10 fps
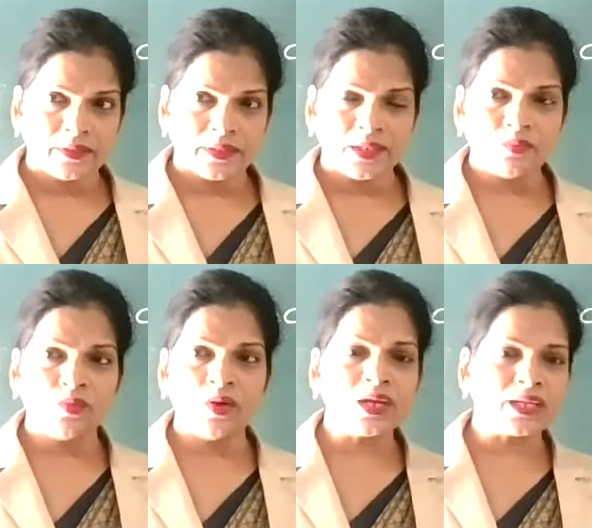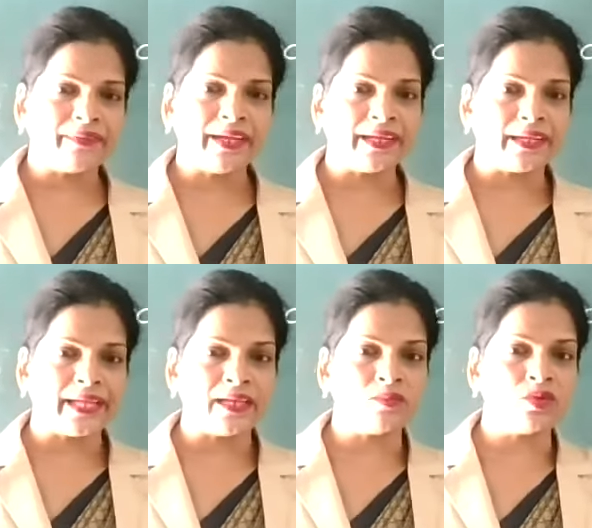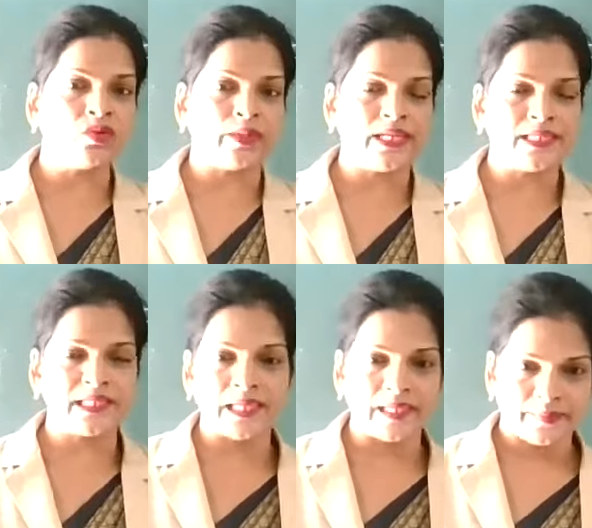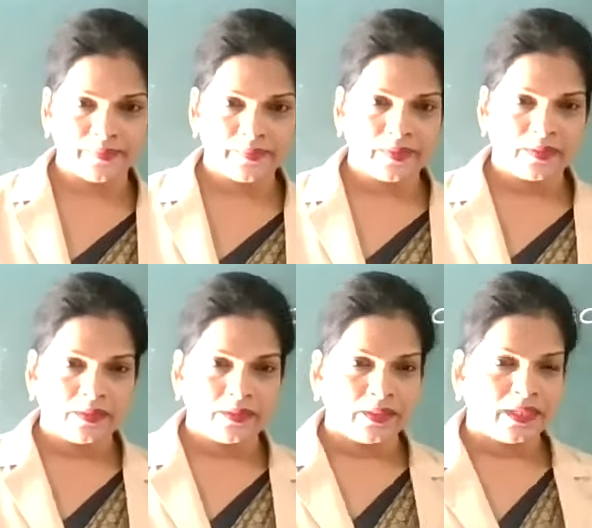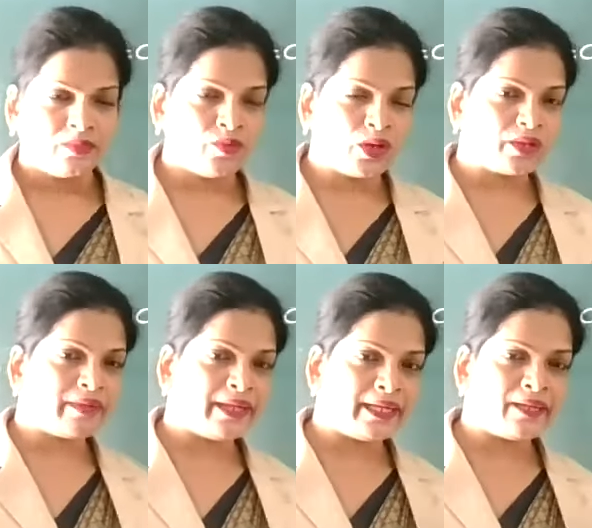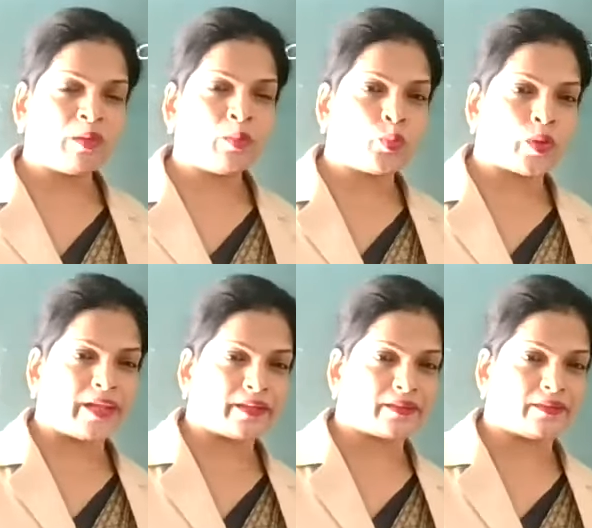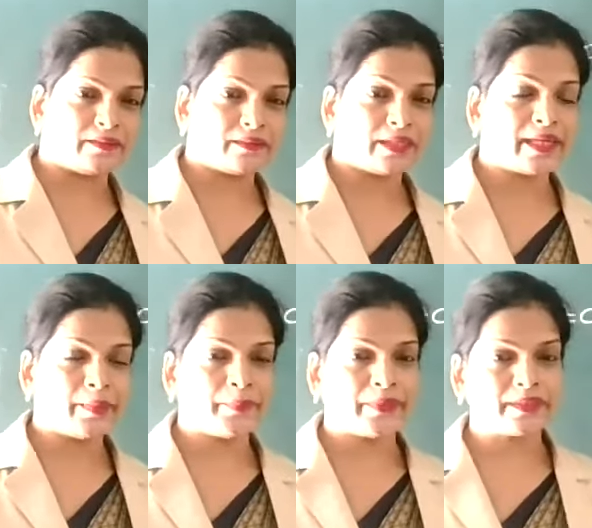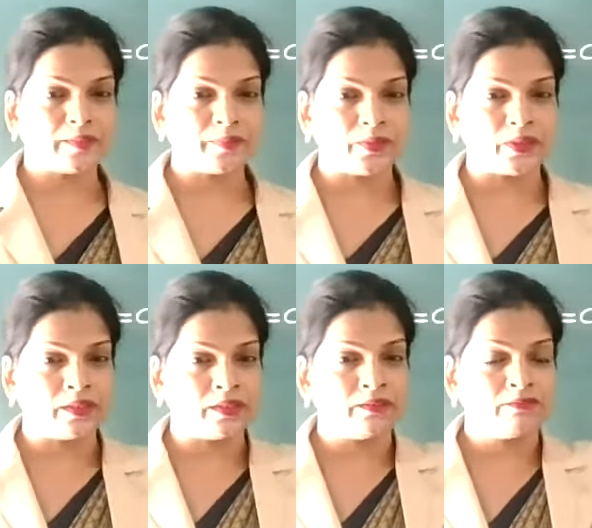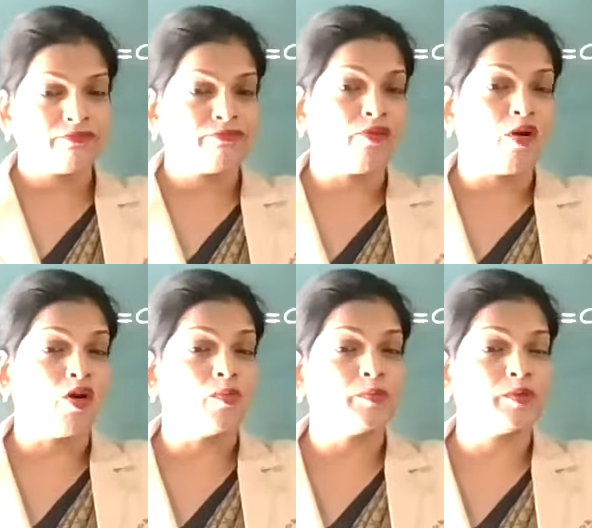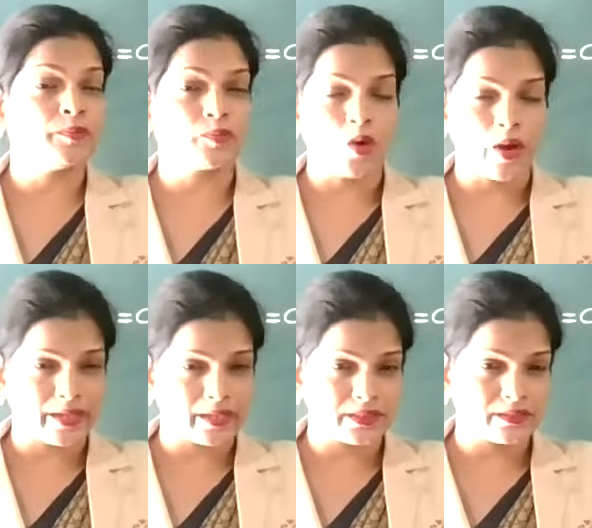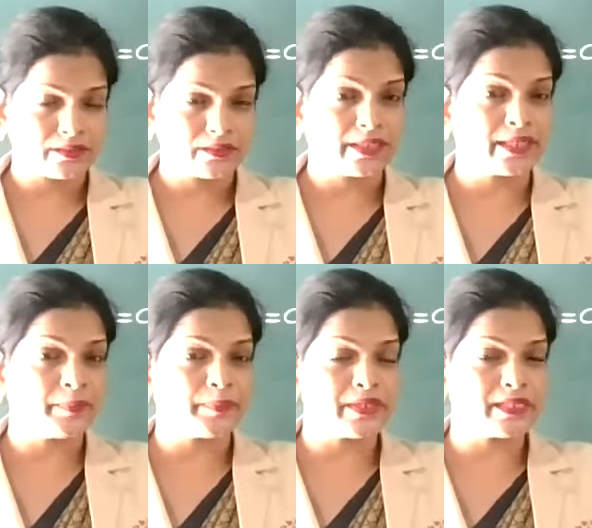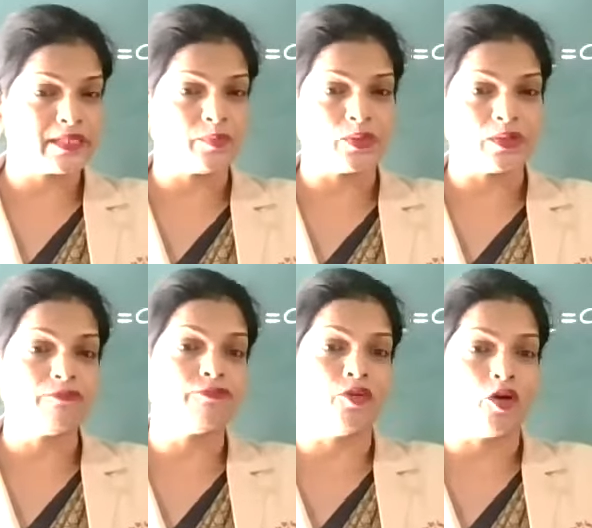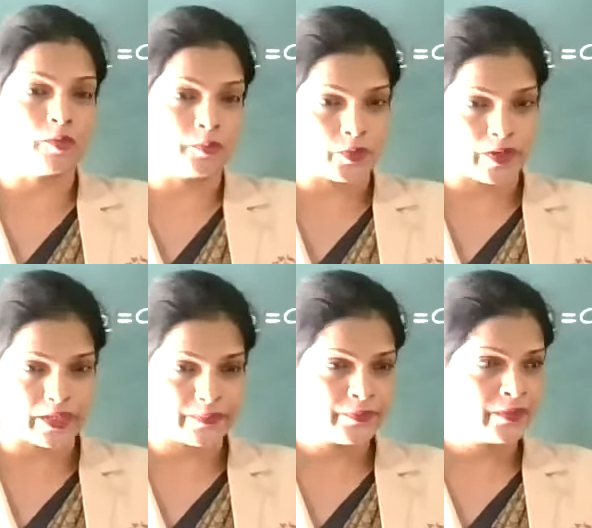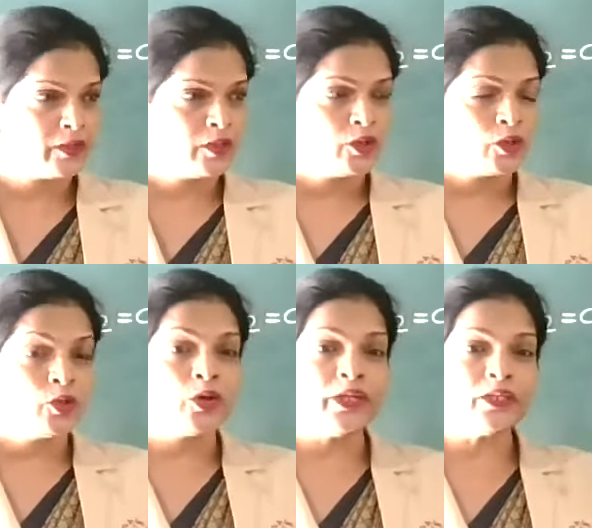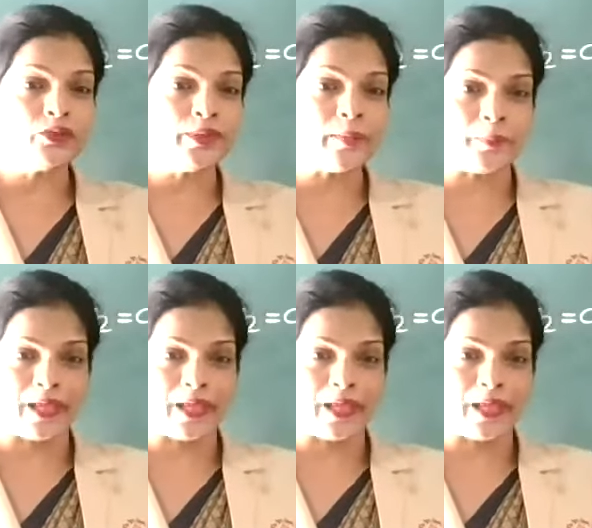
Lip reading: In what way it can move easily? In what way it will break? That depends upon the form product. That depends upon the form. Going to a